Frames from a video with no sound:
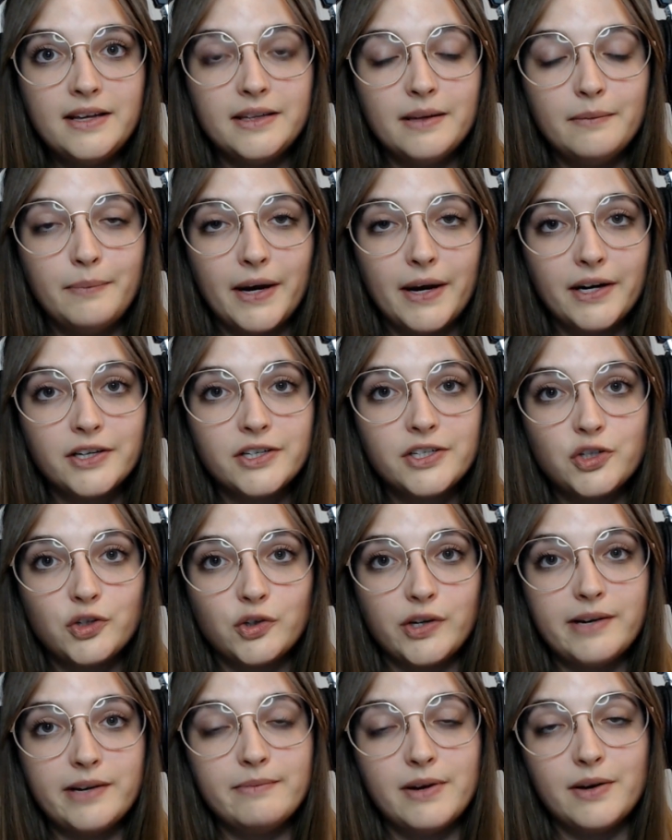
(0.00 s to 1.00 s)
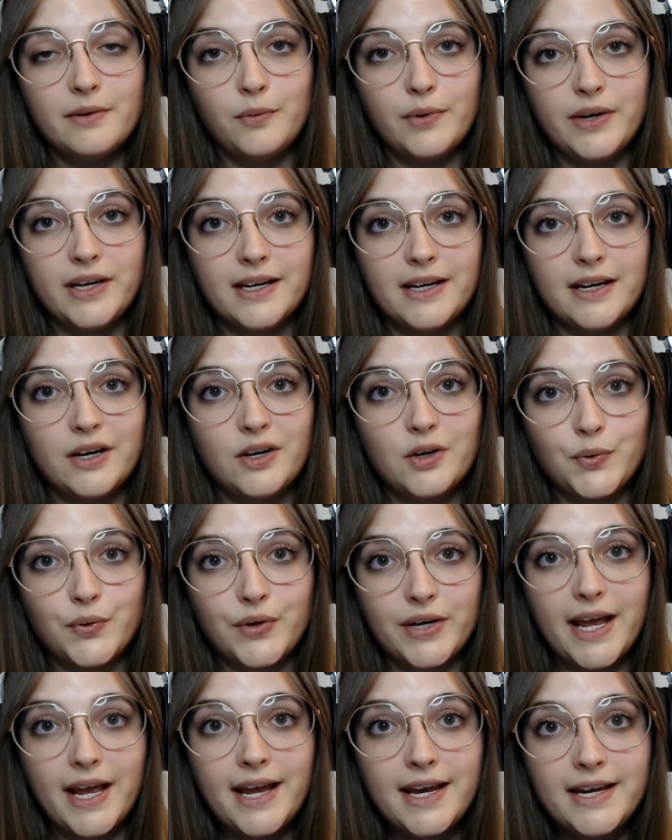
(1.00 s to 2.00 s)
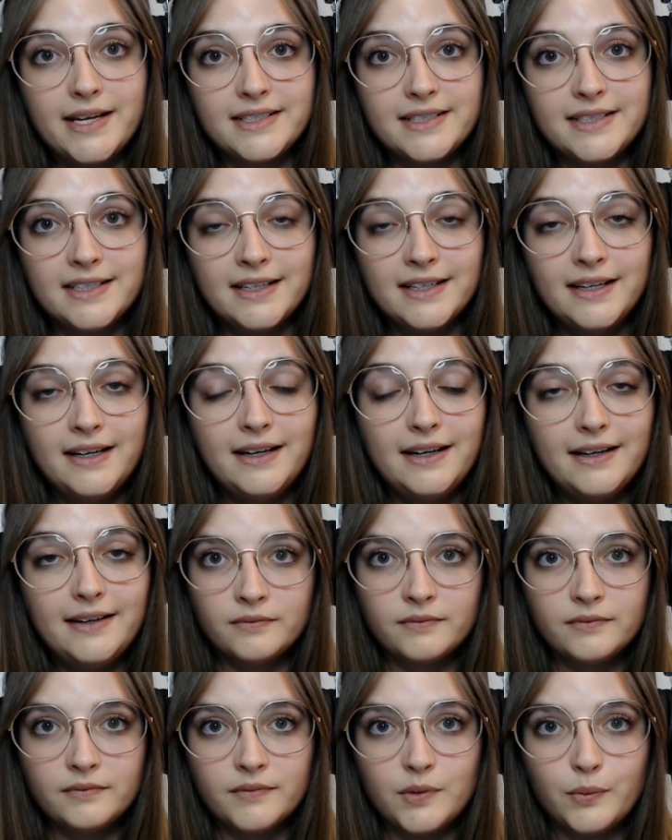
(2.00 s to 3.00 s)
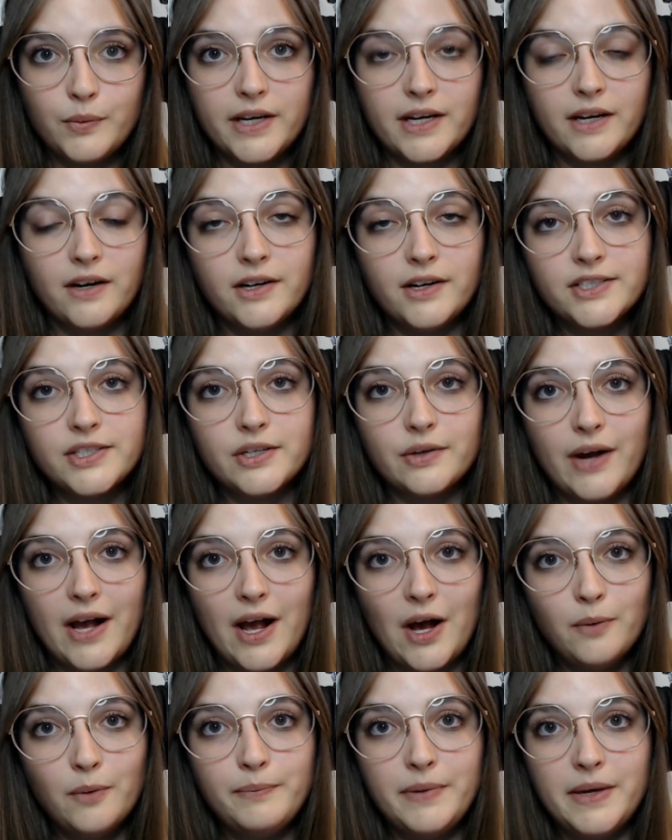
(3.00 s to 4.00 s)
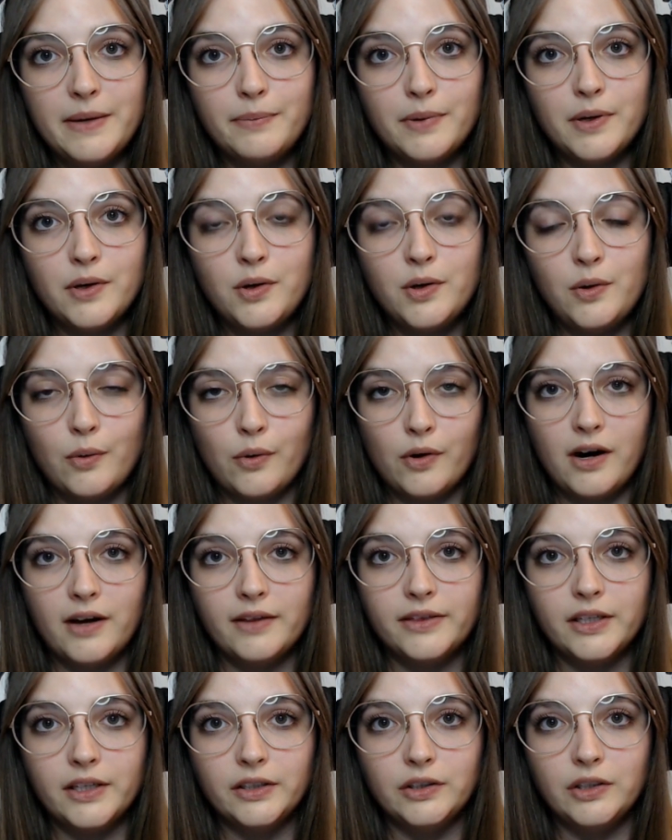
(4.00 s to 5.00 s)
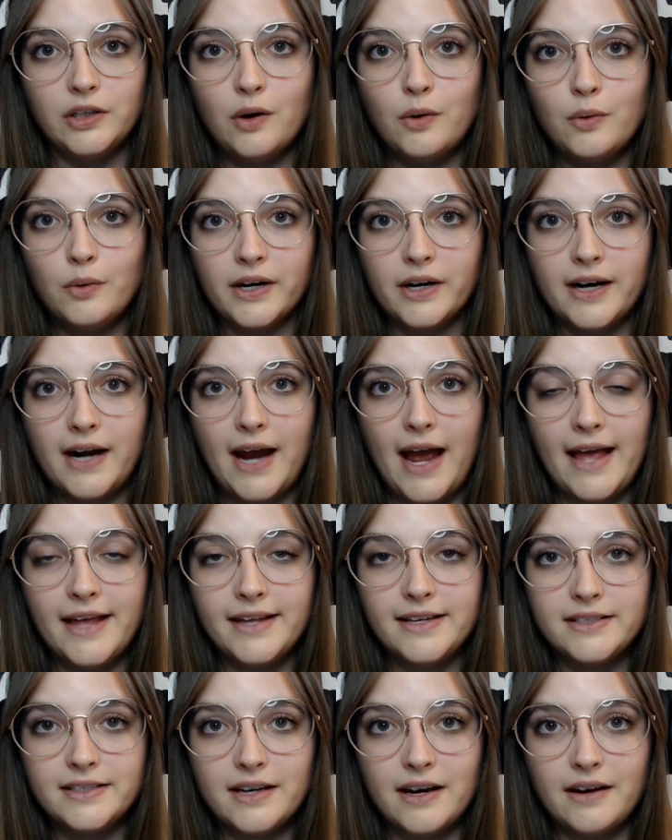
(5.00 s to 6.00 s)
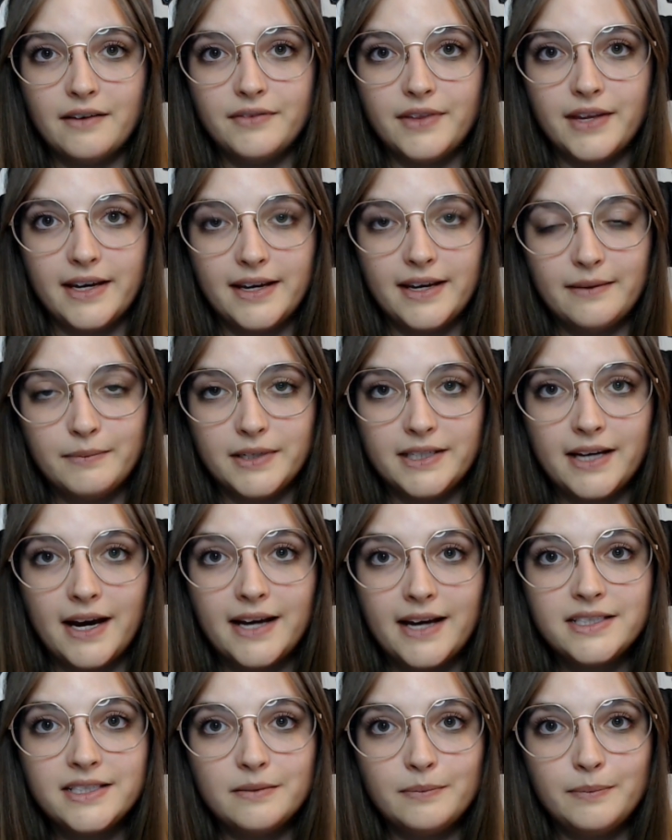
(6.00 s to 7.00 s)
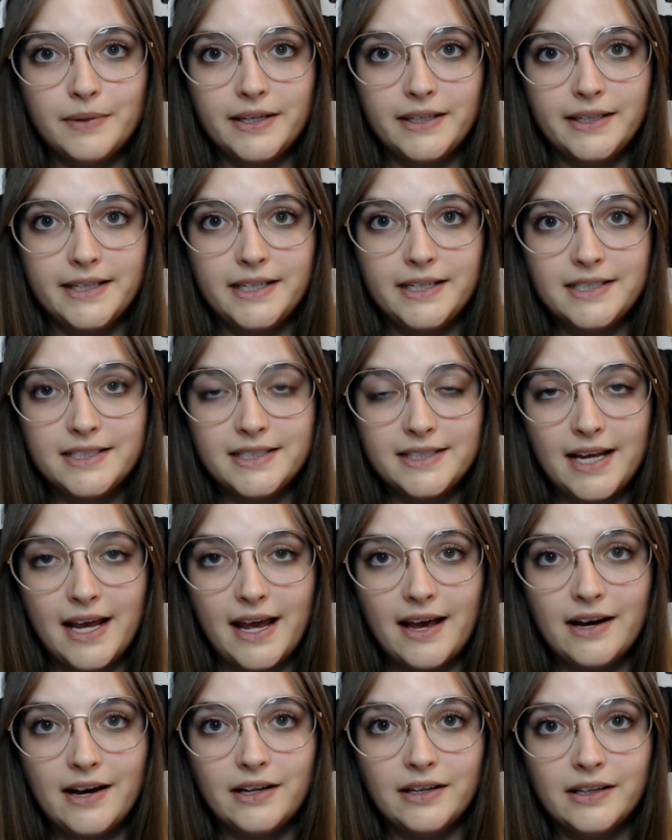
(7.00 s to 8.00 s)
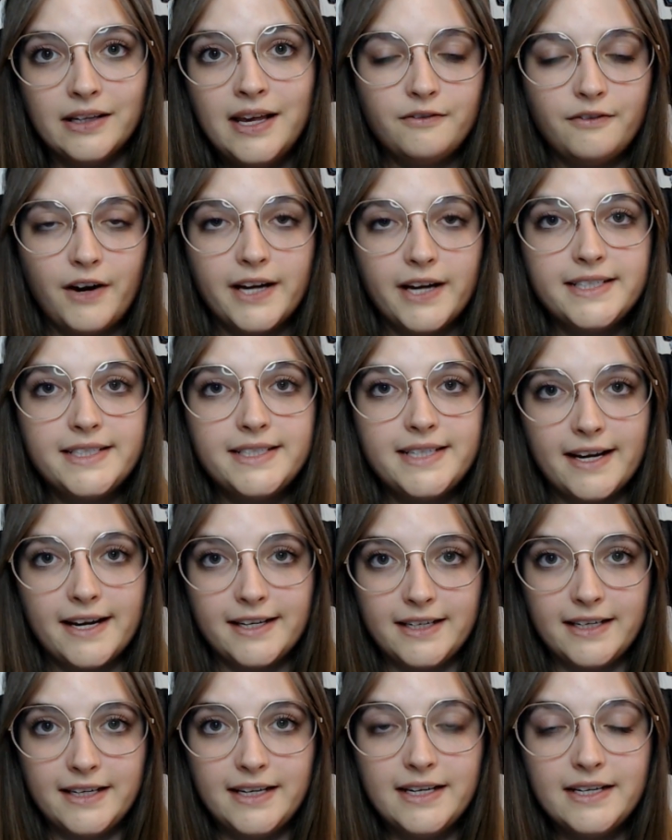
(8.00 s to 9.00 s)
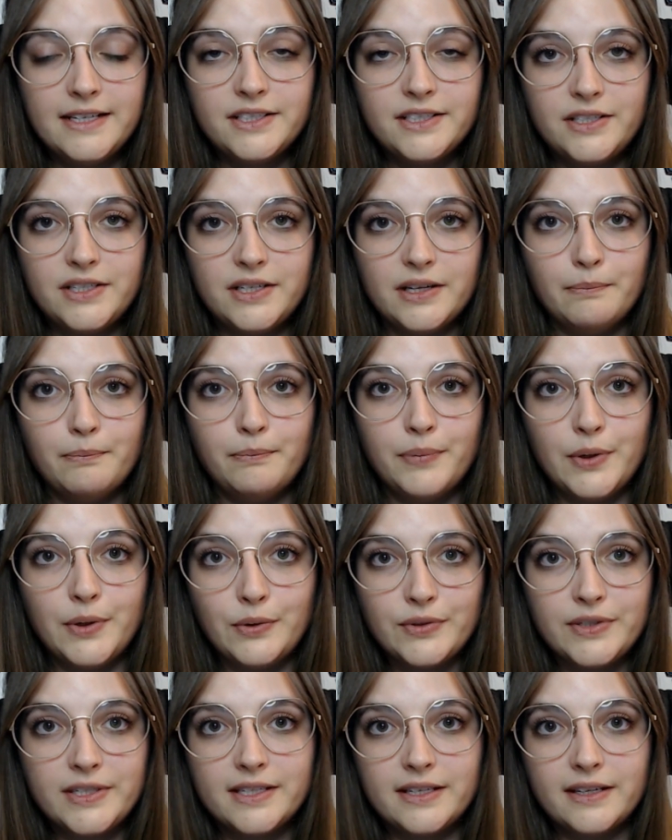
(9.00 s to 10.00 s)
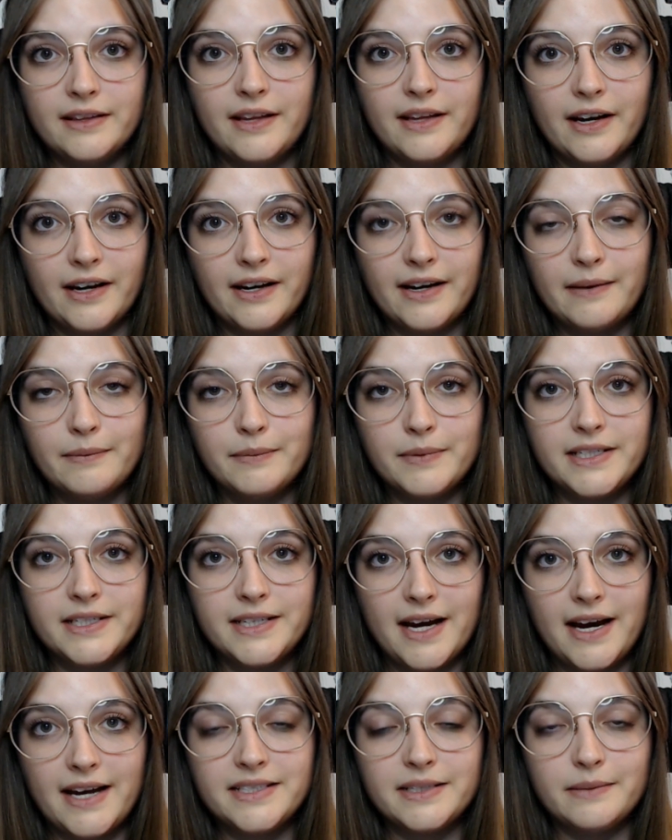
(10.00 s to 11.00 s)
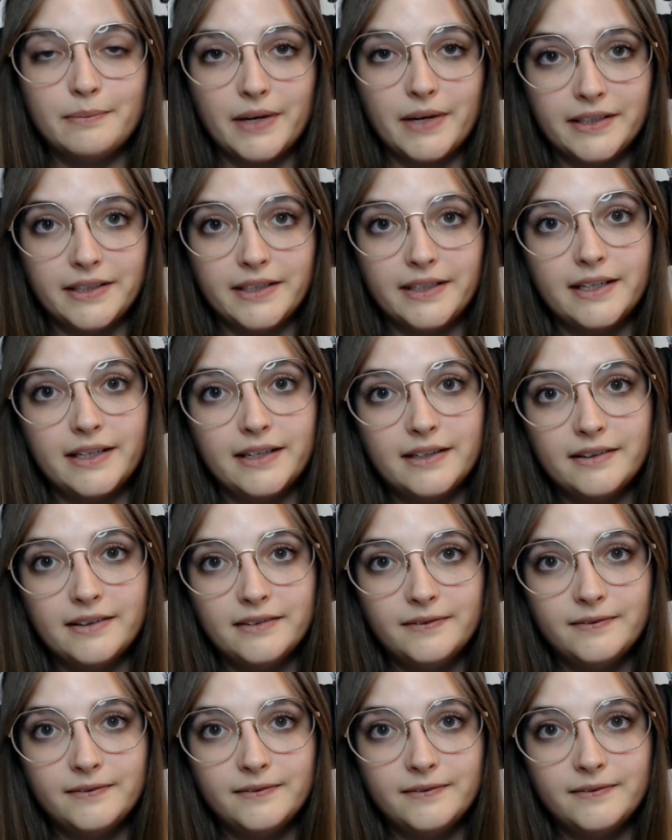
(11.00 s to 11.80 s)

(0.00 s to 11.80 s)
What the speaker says: the better treatment we can create. We can also help people who are on the lower end of the hypnotizability scale find techniques to boost their hypnotizability.